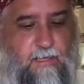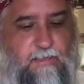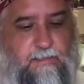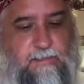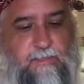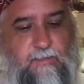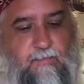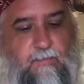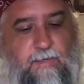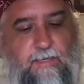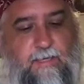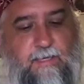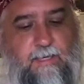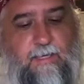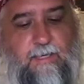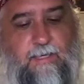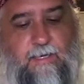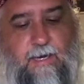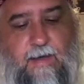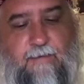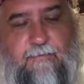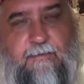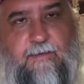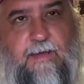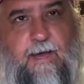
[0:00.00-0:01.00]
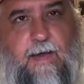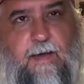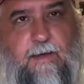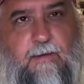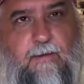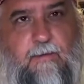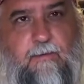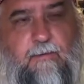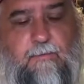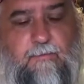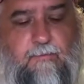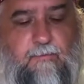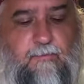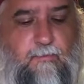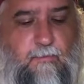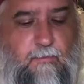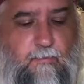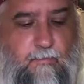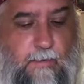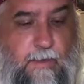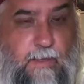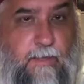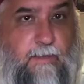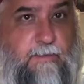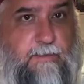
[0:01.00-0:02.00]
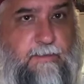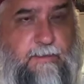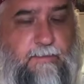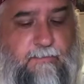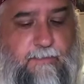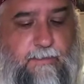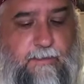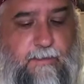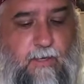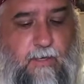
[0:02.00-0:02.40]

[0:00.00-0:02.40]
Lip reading: So we need an avocado, relatively